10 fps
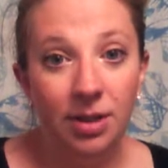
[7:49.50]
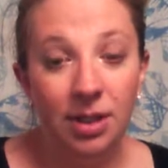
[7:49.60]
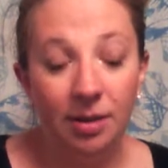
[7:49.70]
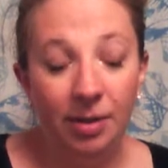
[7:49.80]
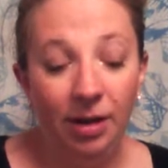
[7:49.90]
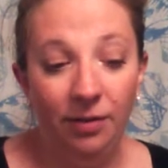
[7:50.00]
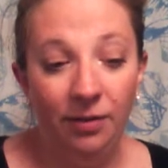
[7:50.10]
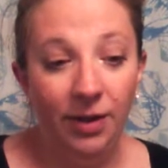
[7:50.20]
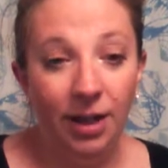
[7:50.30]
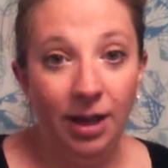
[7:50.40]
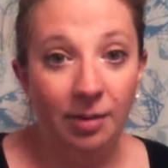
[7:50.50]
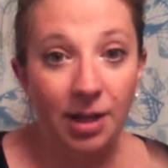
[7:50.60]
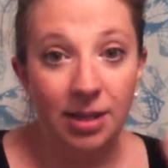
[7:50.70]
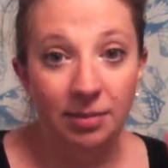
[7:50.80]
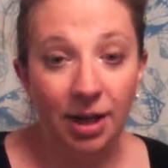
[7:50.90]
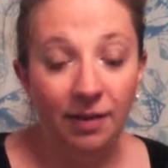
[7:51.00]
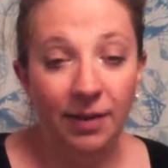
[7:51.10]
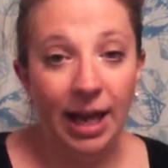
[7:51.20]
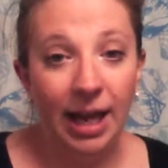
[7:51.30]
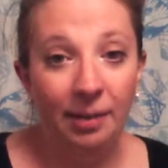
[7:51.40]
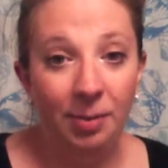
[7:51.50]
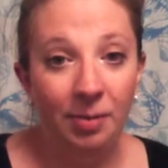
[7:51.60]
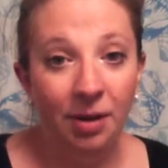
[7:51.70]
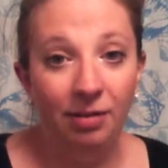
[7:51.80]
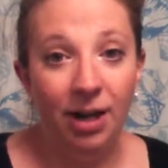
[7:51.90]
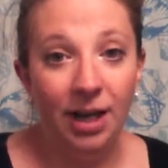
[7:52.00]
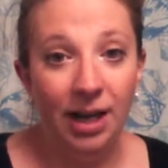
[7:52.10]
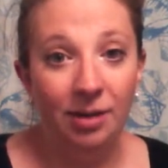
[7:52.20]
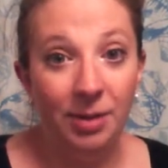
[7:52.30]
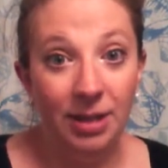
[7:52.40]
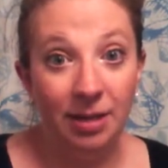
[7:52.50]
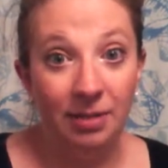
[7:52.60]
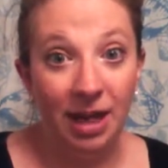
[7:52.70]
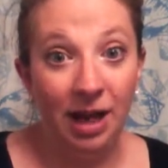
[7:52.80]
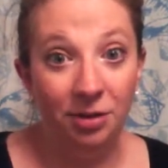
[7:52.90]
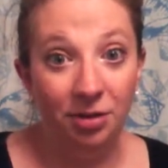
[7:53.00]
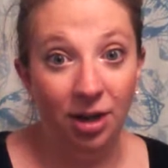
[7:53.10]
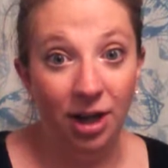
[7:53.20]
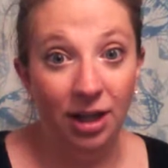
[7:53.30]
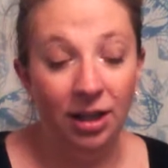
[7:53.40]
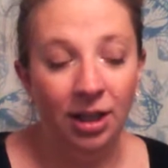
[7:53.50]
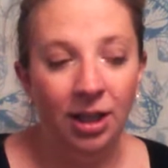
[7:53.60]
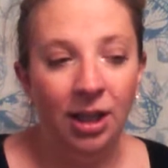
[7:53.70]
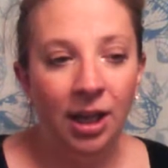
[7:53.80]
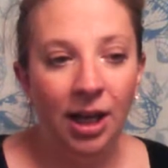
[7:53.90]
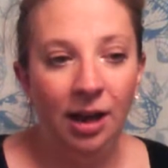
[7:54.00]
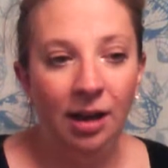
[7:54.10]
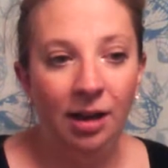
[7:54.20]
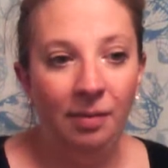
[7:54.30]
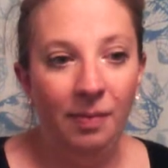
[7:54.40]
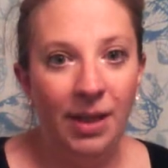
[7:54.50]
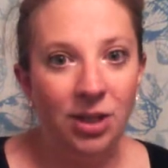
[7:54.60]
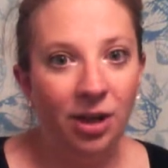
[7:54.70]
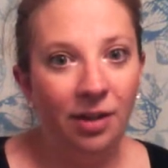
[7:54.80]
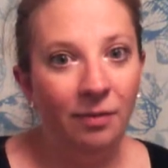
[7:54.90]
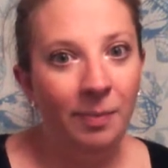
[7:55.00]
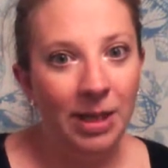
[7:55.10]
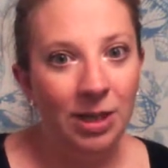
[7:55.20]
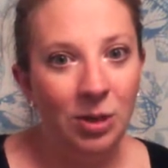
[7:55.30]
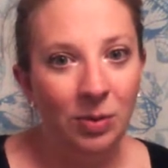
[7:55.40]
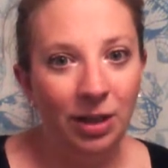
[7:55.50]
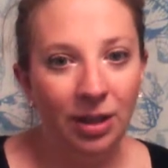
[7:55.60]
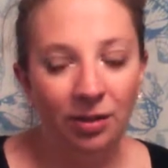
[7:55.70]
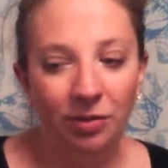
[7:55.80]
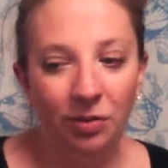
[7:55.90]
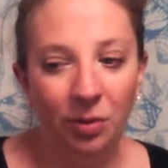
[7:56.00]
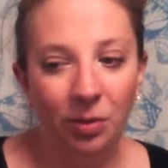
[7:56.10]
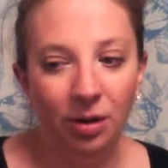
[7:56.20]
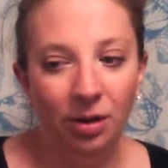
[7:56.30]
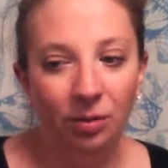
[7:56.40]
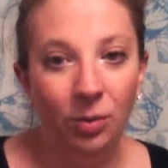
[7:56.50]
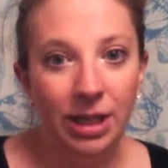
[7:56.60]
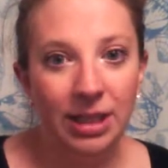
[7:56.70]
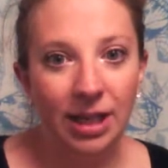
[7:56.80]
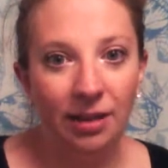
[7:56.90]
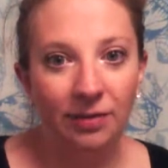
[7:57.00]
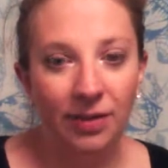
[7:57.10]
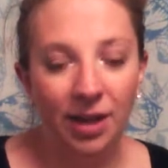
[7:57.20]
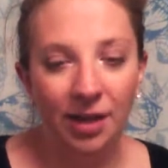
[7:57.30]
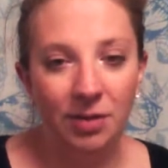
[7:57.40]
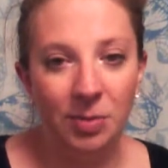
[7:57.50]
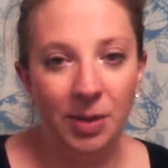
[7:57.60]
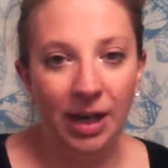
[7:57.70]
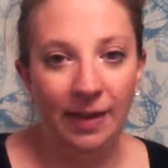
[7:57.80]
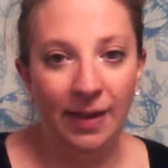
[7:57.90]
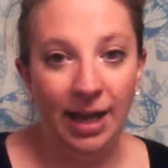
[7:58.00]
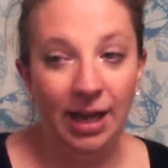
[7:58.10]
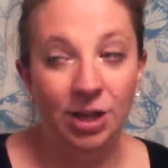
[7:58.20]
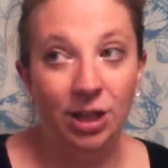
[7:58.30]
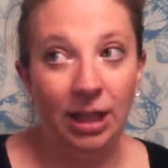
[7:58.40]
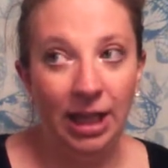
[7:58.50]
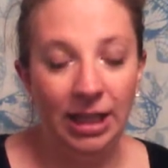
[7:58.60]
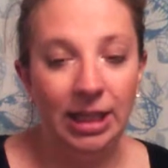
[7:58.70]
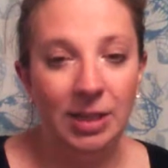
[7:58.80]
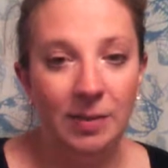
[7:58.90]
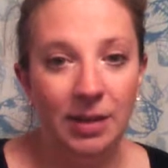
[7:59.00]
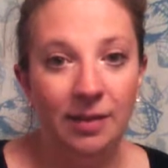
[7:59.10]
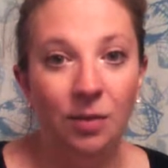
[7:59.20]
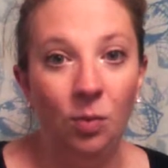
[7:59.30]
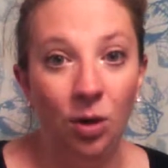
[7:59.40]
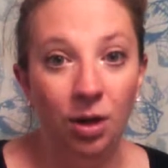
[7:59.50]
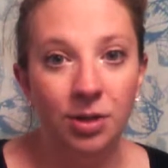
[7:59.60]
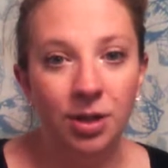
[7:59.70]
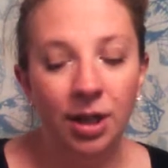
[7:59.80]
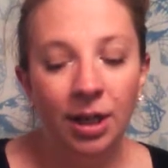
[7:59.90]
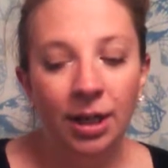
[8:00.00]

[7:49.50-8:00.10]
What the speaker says: feel like I'm on some kind of a happy pill right now because I'm not crying. That's all I've been doing for weeks, I feel. I've just been on the edge, and lately it's been even worse.